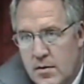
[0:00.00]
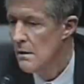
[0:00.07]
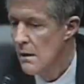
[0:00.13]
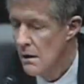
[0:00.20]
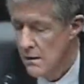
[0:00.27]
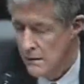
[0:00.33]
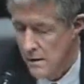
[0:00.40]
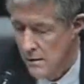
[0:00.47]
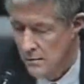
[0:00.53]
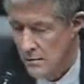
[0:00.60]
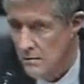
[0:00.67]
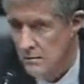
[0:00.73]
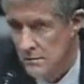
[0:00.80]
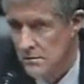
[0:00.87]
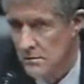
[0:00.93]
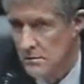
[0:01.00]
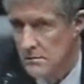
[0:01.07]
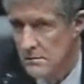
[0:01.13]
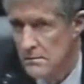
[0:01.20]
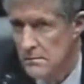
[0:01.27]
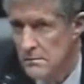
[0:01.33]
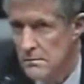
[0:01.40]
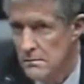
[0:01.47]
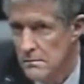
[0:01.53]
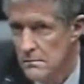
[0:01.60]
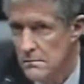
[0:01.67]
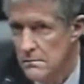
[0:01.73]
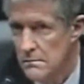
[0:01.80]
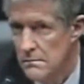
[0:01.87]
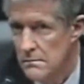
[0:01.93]
And what conclusions should
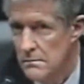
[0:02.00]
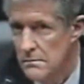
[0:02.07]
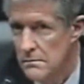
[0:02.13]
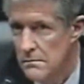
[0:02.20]
have been drawn?